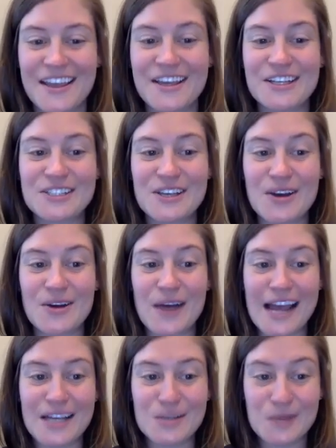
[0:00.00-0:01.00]
So
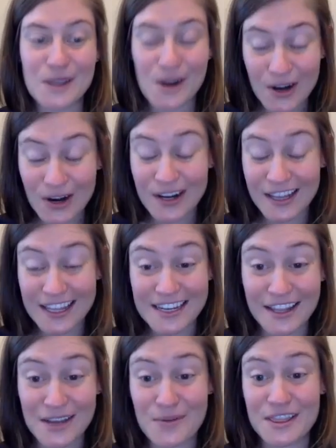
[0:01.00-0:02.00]
as we are currently
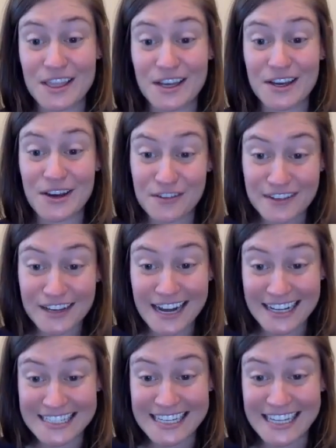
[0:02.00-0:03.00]
dealing with the
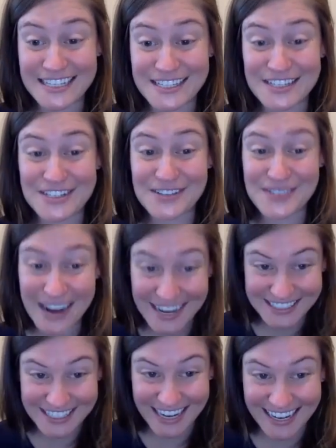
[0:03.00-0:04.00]
COVID-19
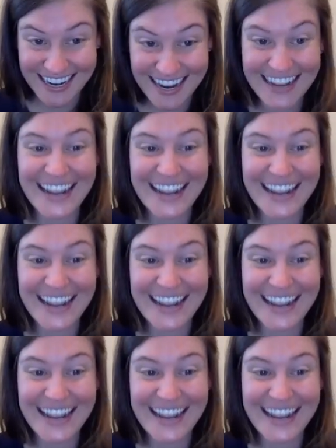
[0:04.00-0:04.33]
situation,